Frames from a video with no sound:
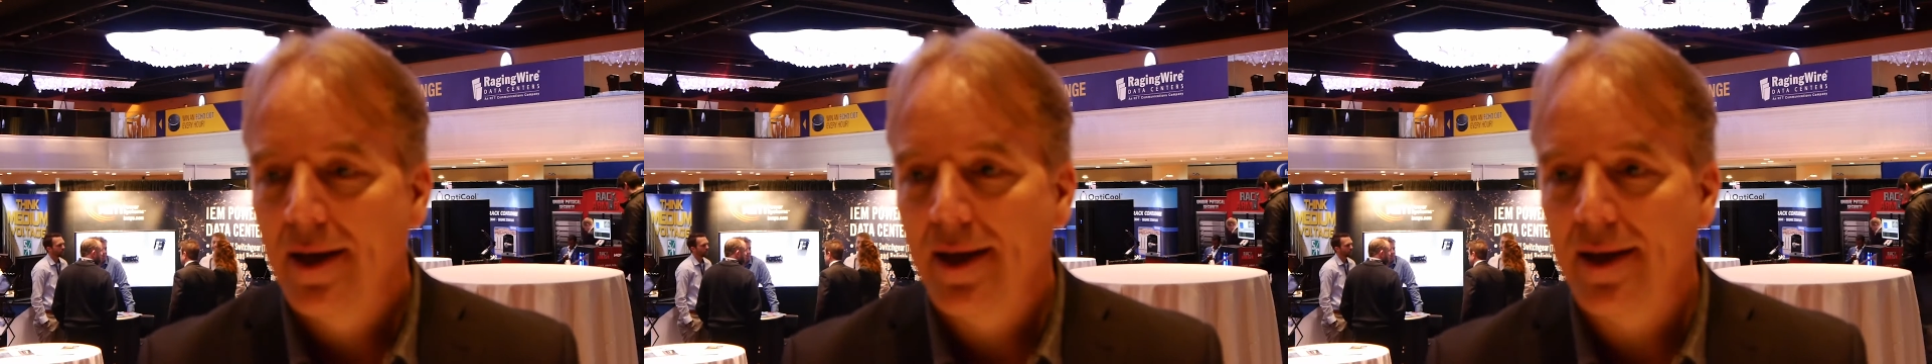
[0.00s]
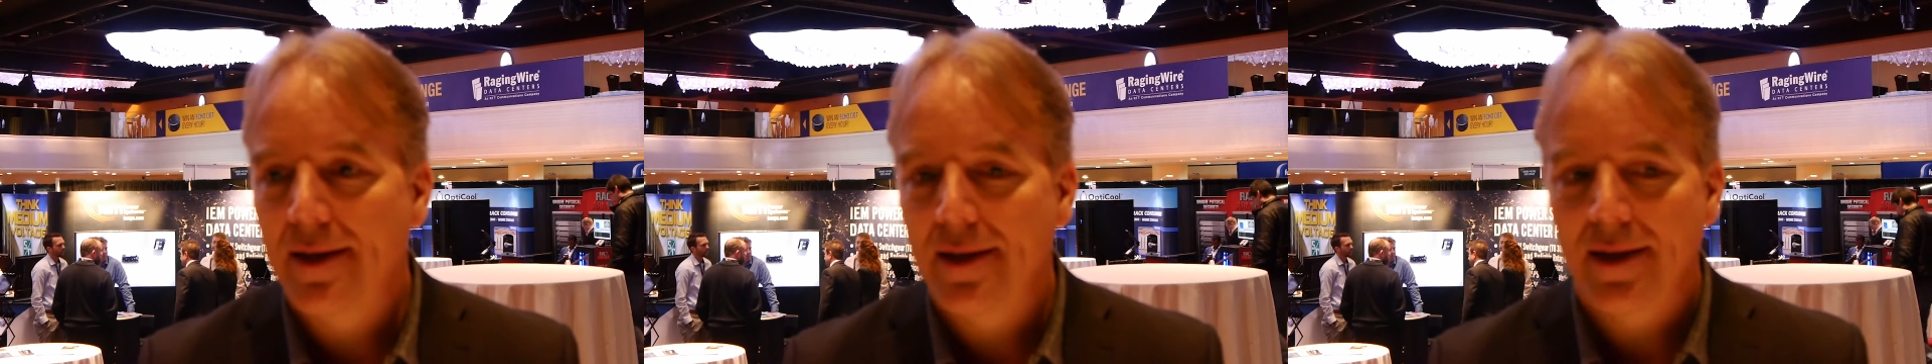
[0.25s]

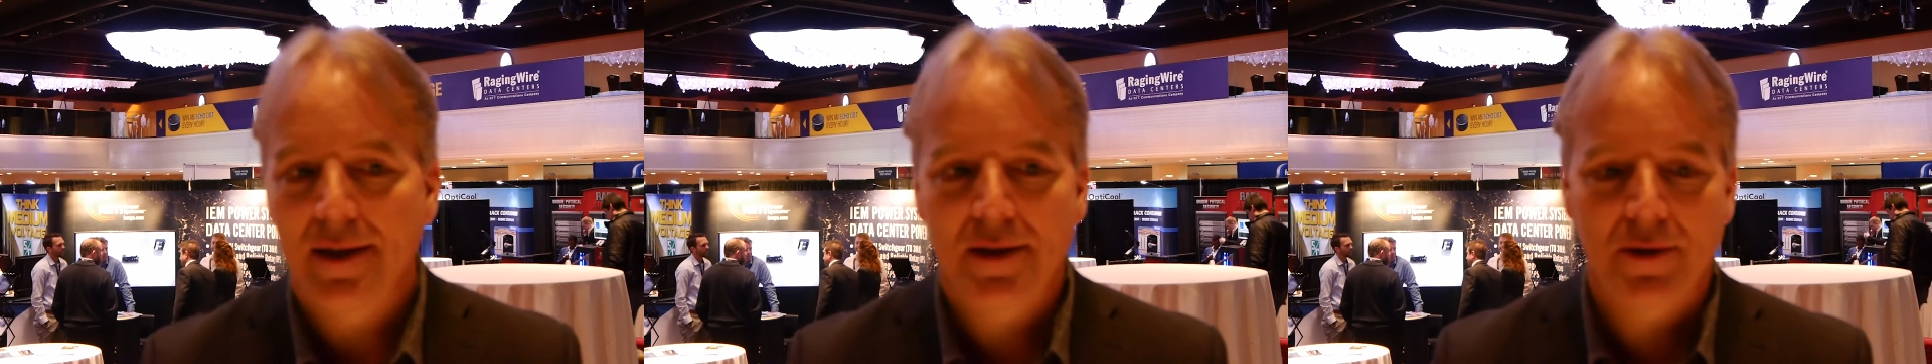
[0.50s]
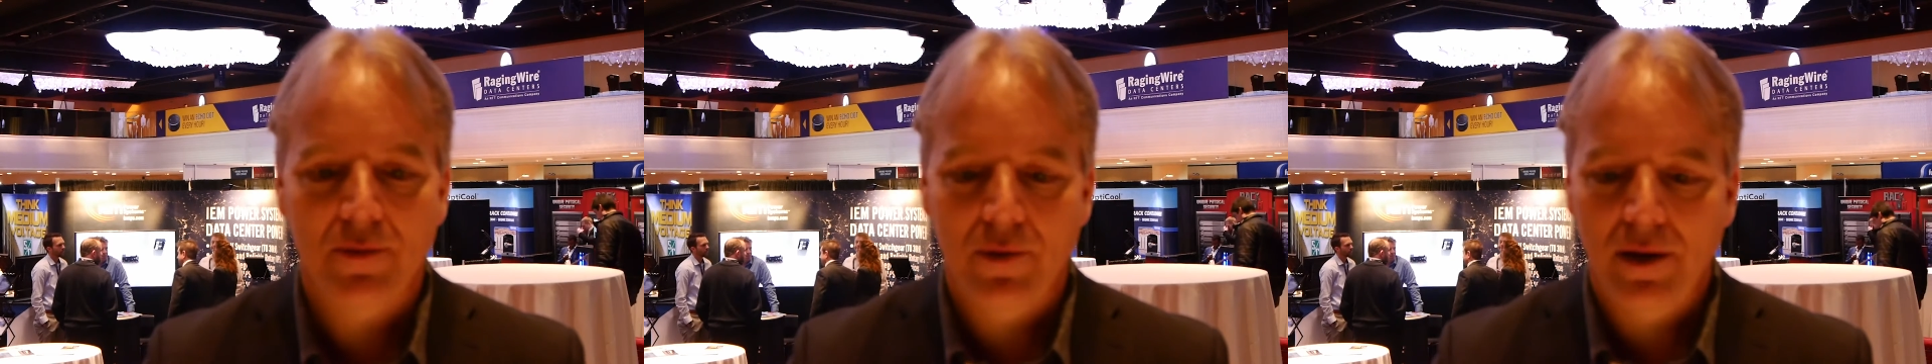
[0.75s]
and
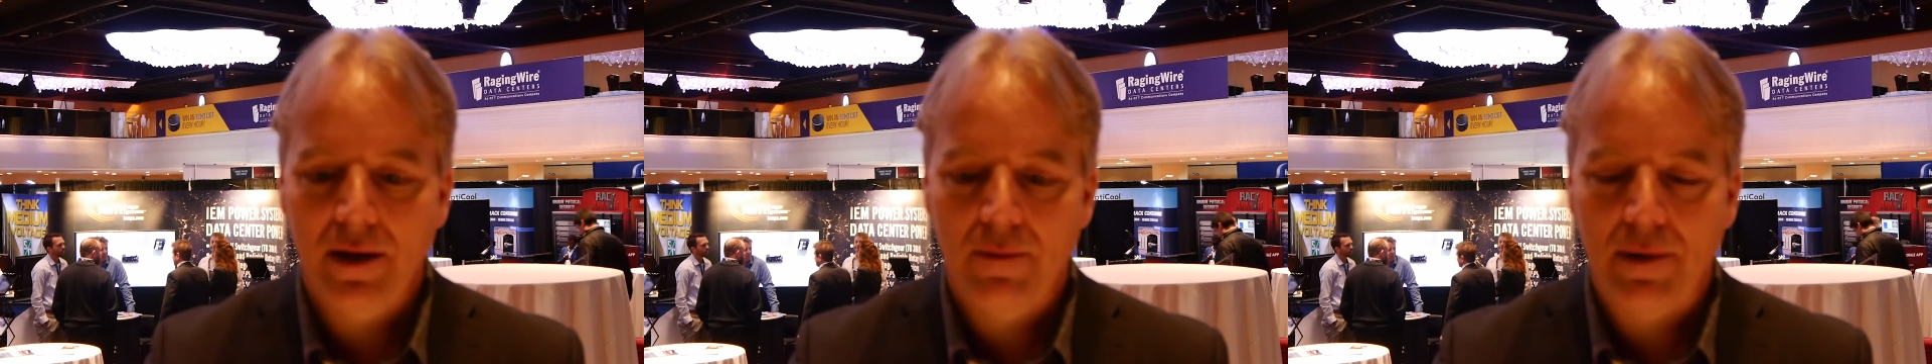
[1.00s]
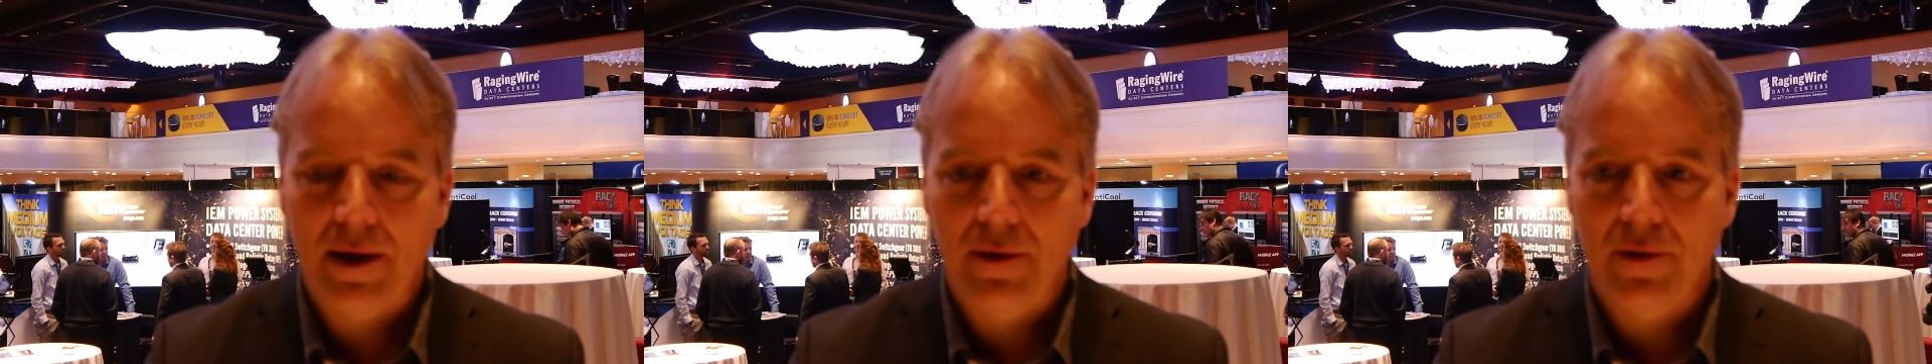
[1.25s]
it's really
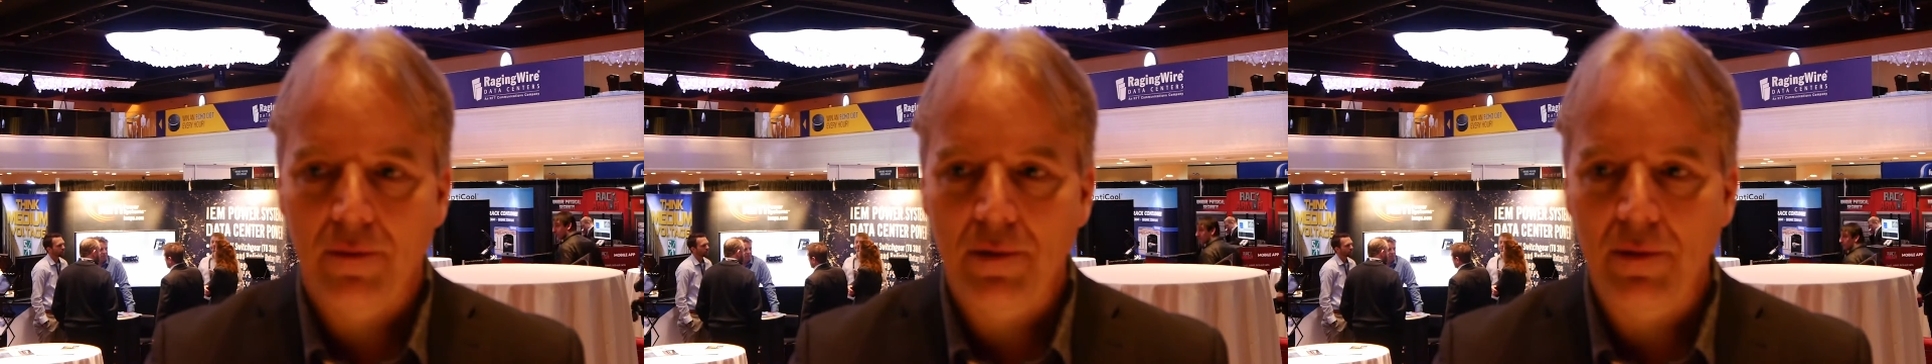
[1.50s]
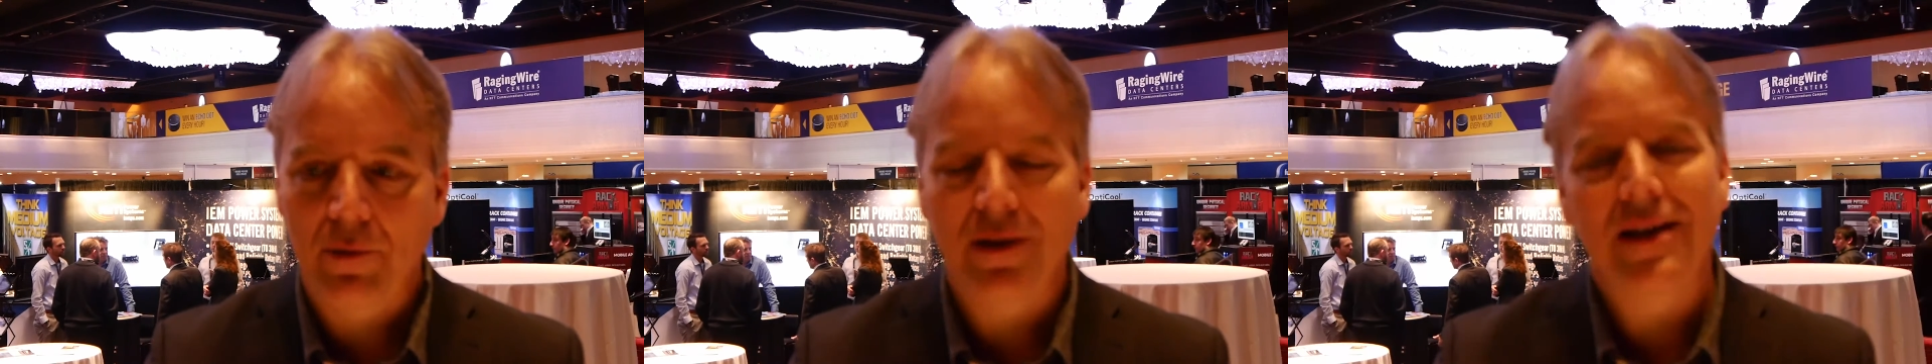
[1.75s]
about the
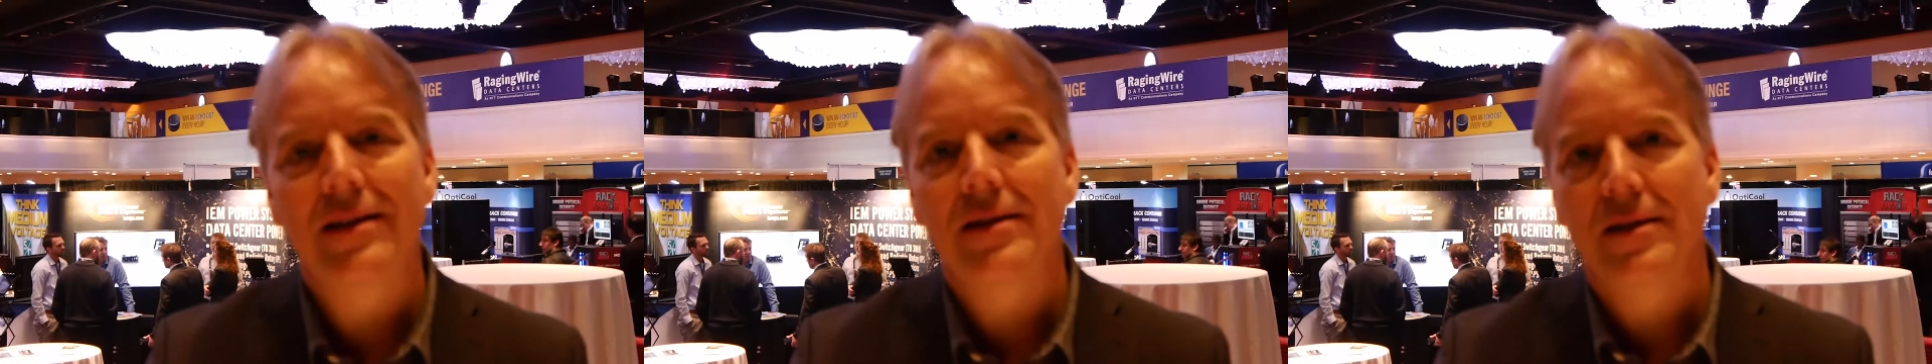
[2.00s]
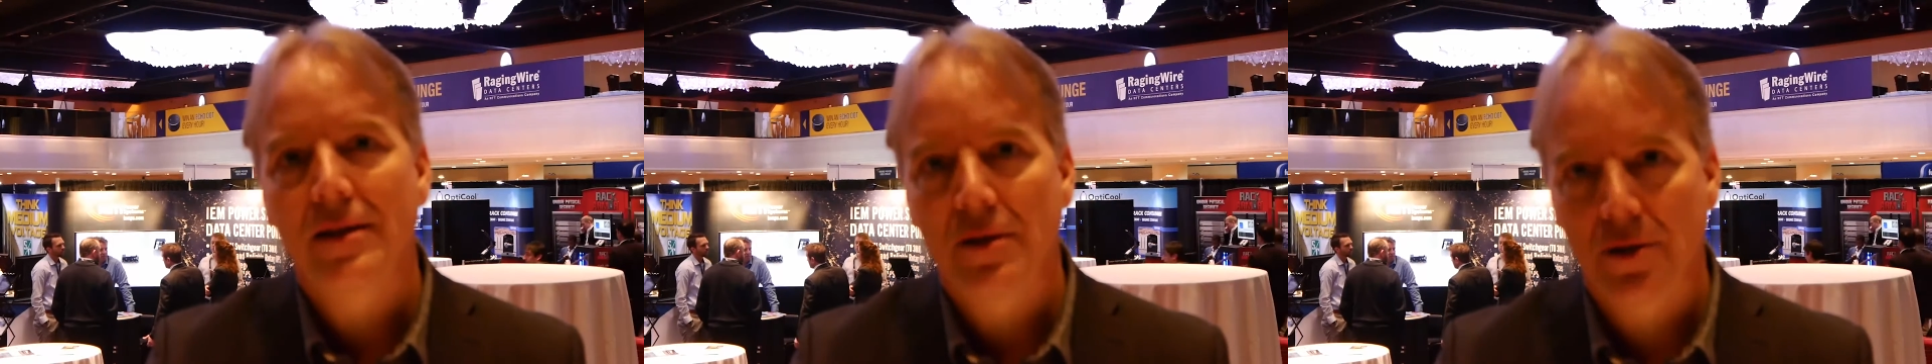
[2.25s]
people in
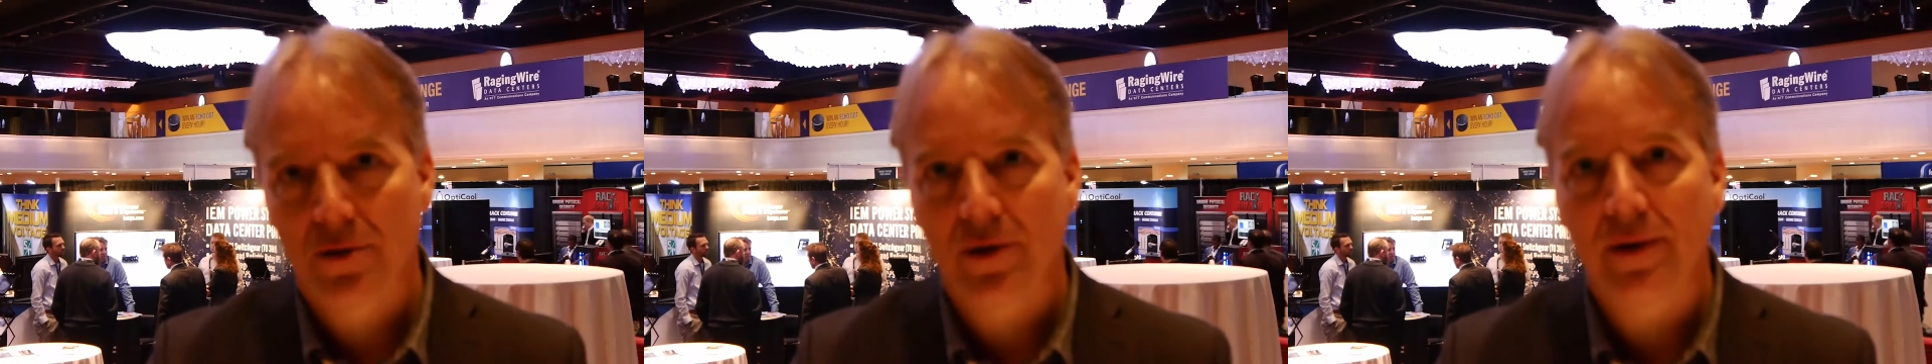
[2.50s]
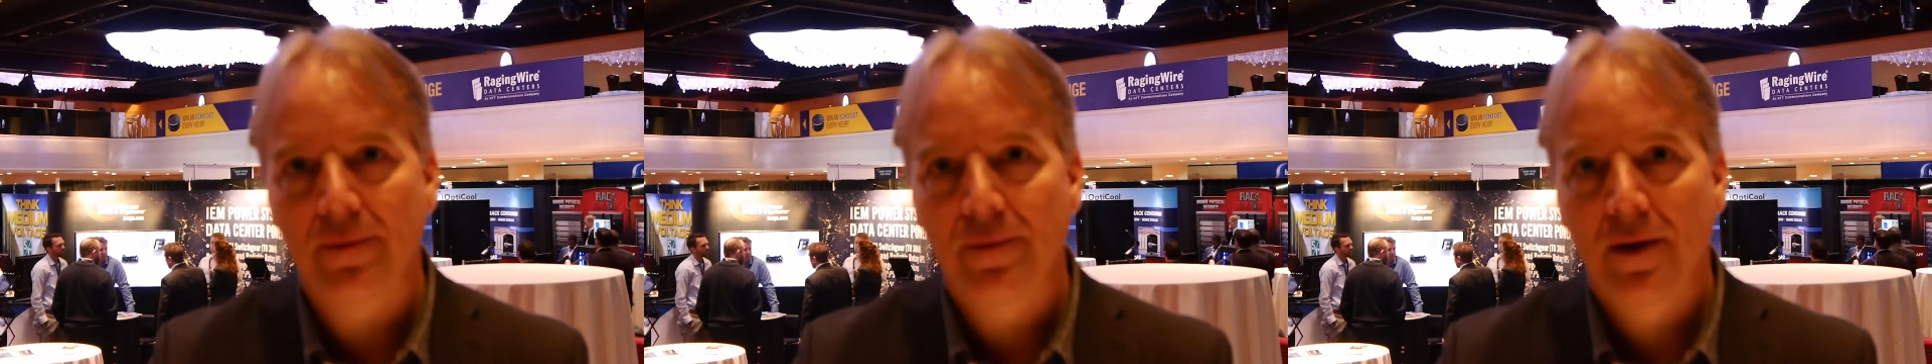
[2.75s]
this industry.